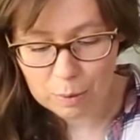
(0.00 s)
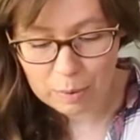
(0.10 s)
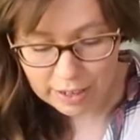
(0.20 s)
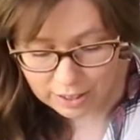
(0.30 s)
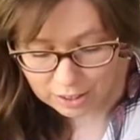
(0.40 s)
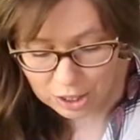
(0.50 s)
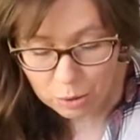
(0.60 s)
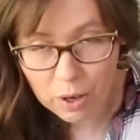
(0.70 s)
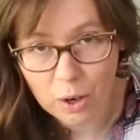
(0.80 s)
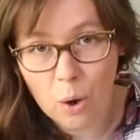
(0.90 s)
but basically
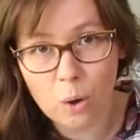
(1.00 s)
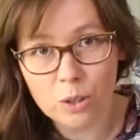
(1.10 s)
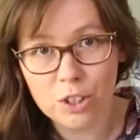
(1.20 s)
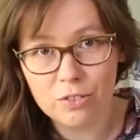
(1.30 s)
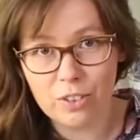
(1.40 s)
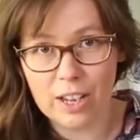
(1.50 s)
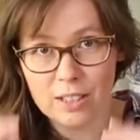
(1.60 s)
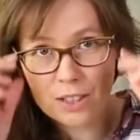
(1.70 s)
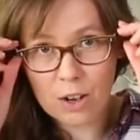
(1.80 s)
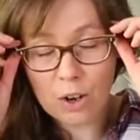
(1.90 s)
you want to hold your
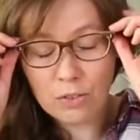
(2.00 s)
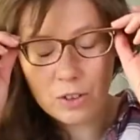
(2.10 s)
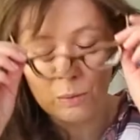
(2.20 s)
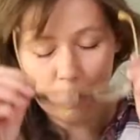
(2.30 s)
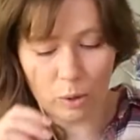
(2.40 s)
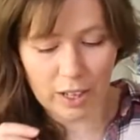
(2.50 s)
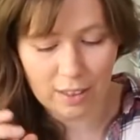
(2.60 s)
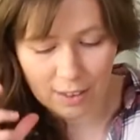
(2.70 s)
face over the bowl like